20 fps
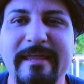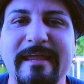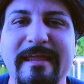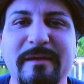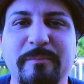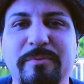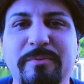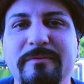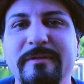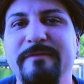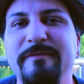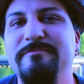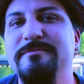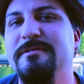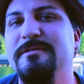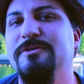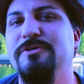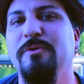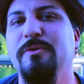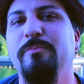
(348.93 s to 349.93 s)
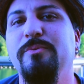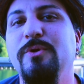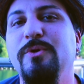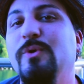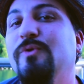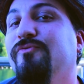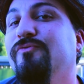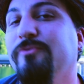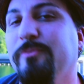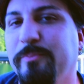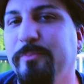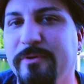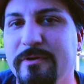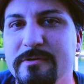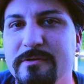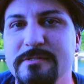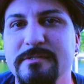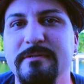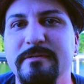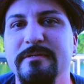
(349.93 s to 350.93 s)
can't believe such a beautiful
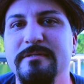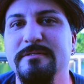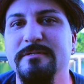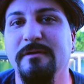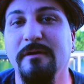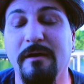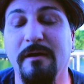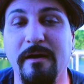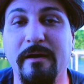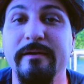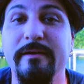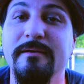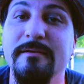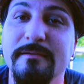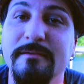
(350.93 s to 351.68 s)
person is gone.